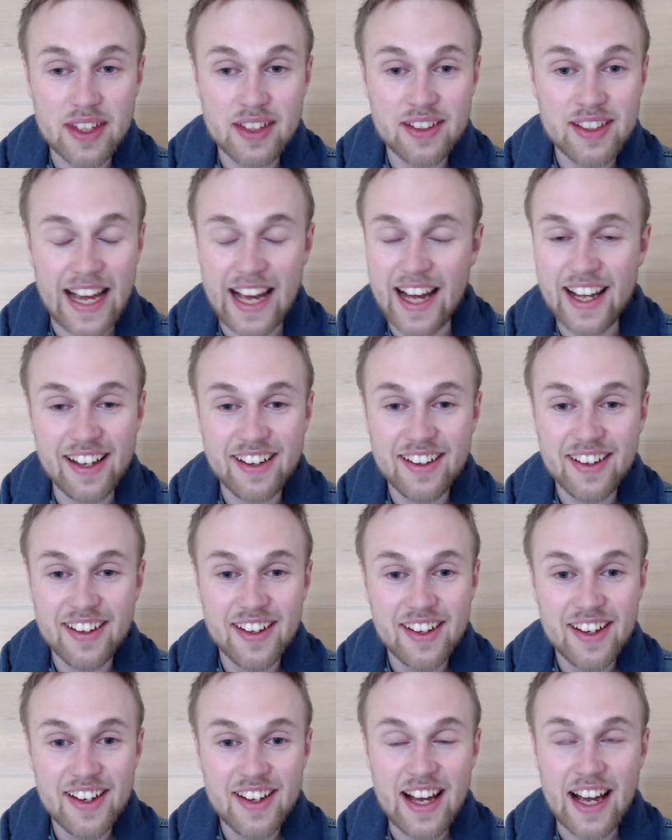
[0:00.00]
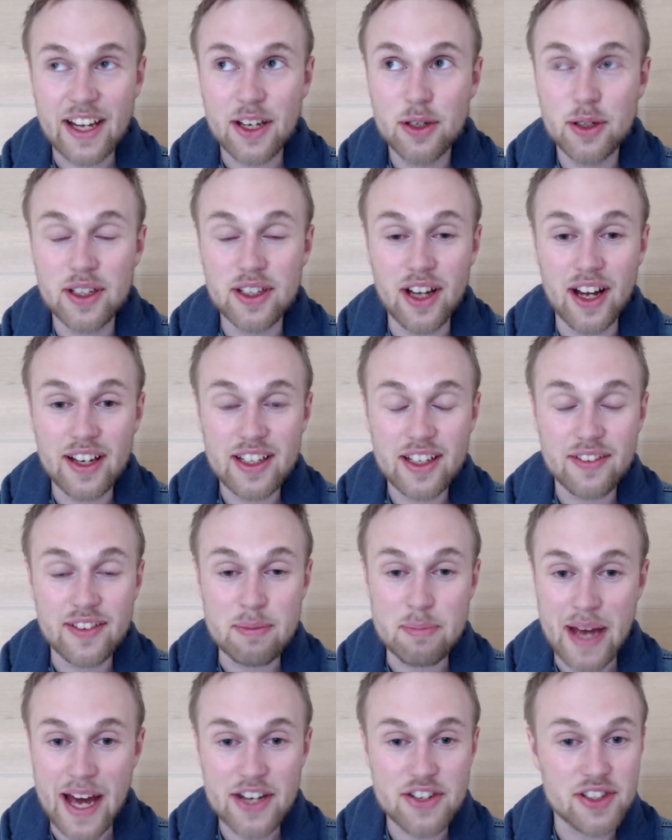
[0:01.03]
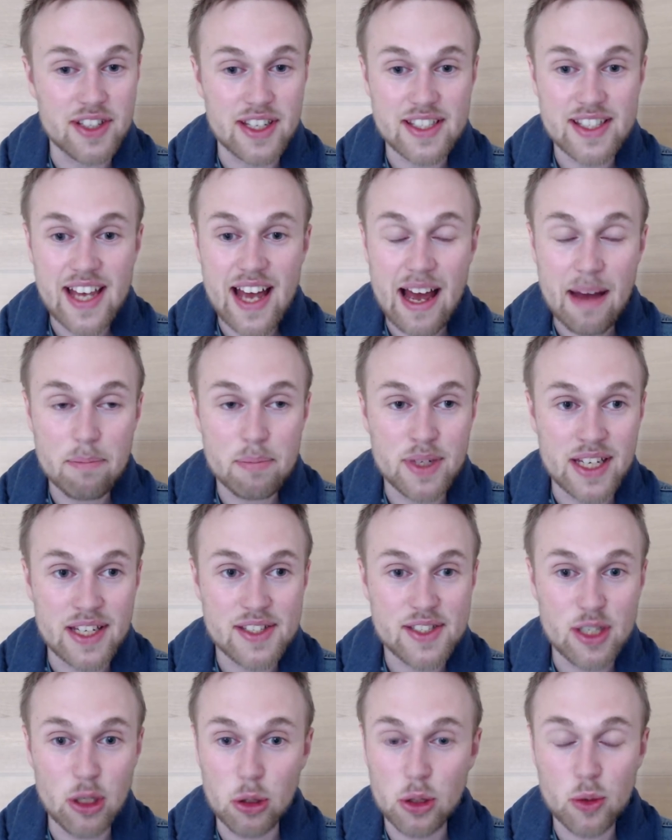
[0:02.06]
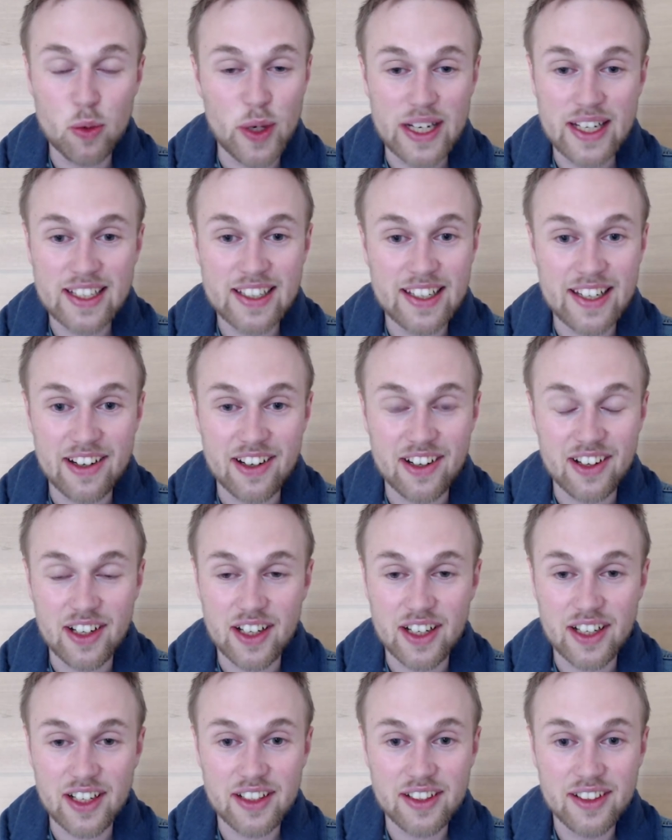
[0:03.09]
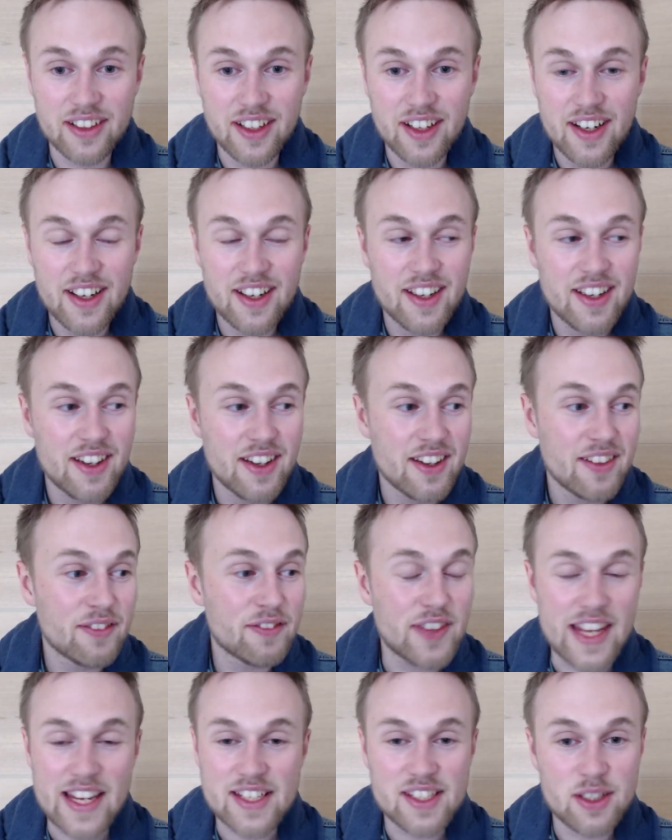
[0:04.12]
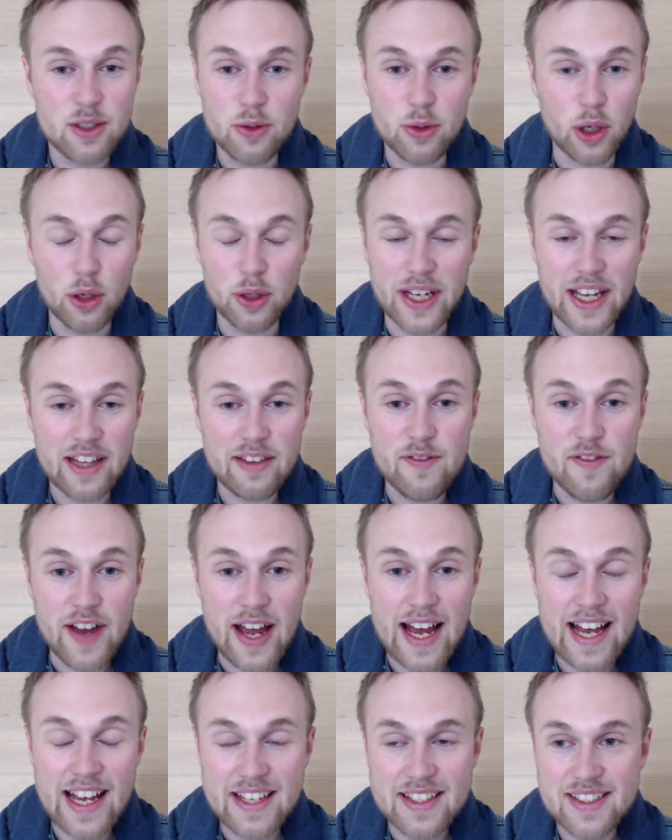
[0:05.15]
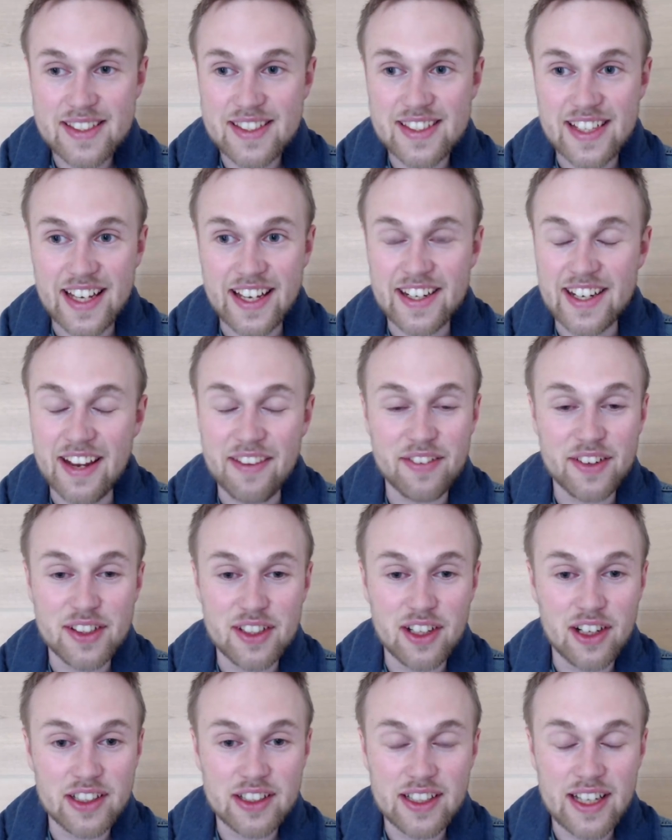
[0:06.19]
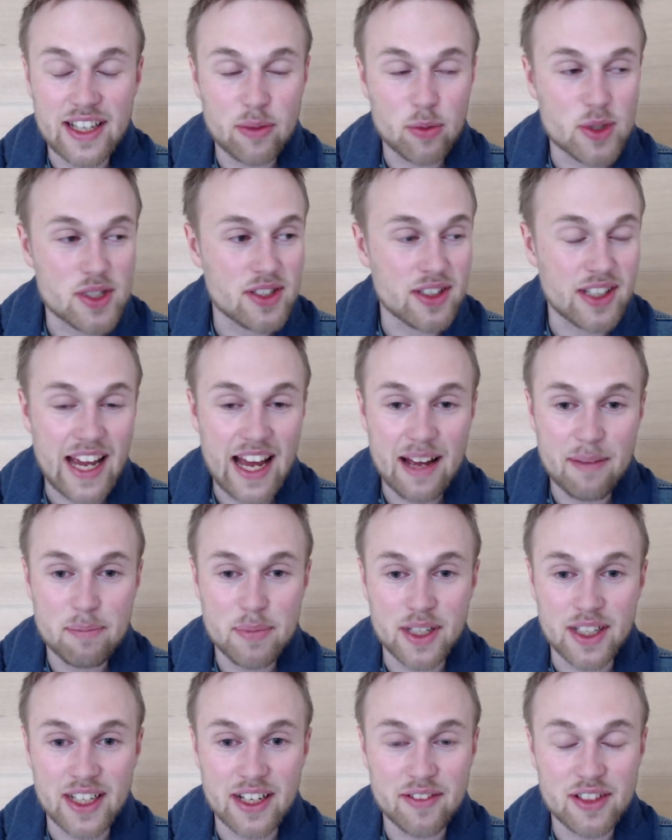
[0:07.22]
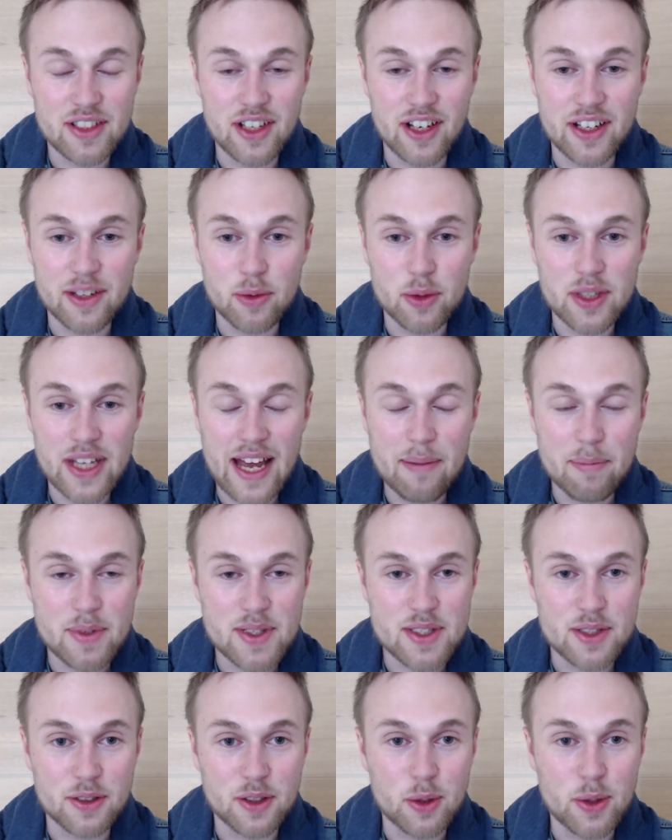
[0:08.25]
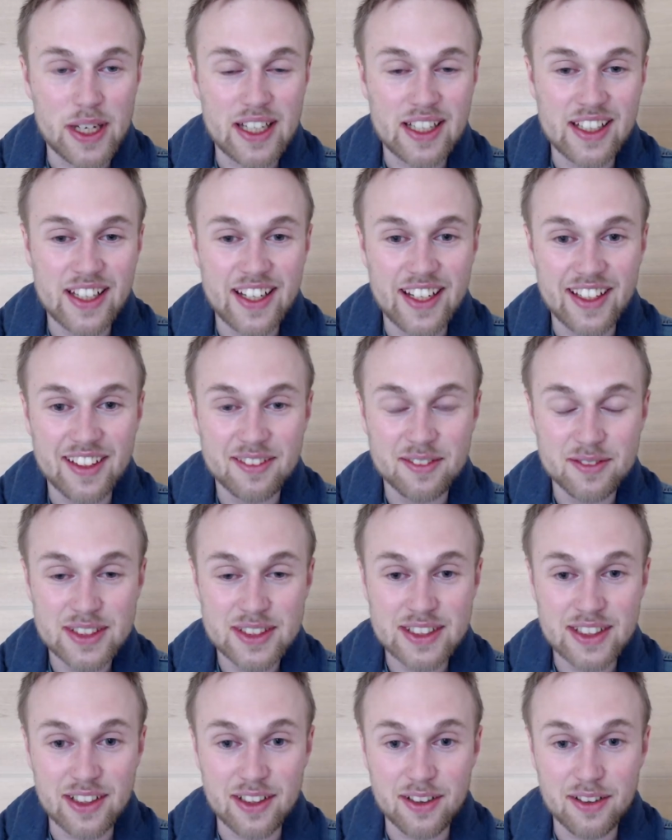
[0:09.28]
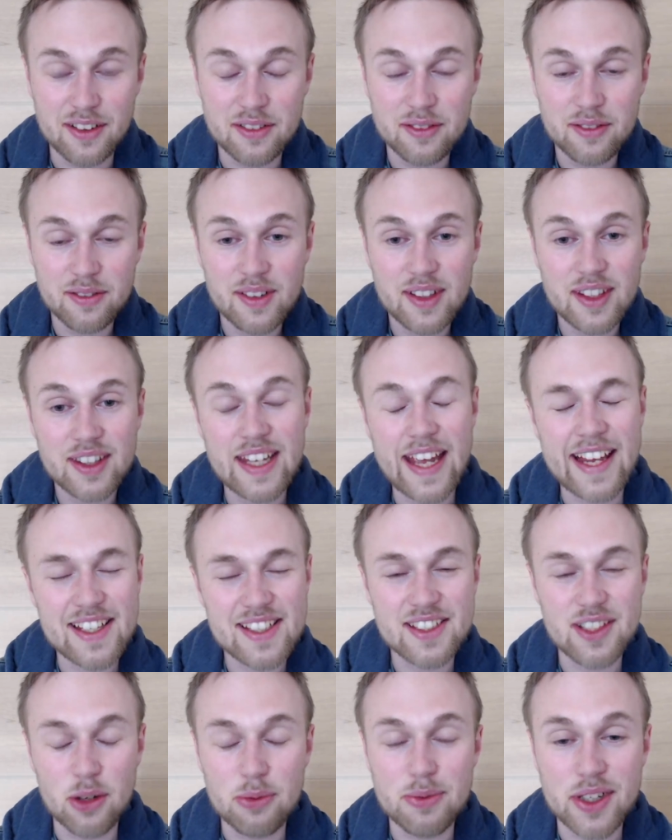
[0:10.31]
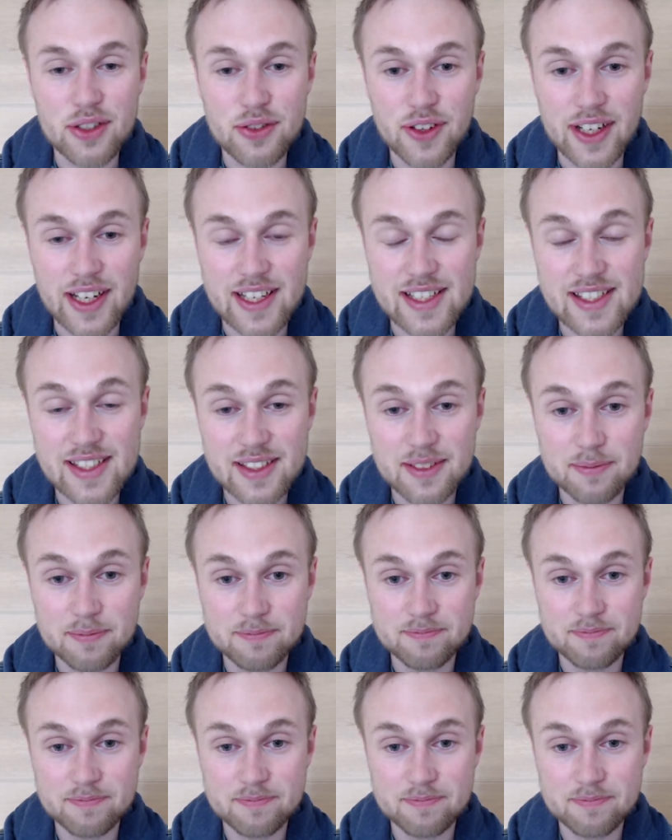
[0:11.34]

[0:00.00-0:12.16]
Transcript: yeah, I could not have imagined this happening so quickly or things to grow that fast. I never thought that was gonna happen. I never thought it would happen so quickly. So thanks so much for this.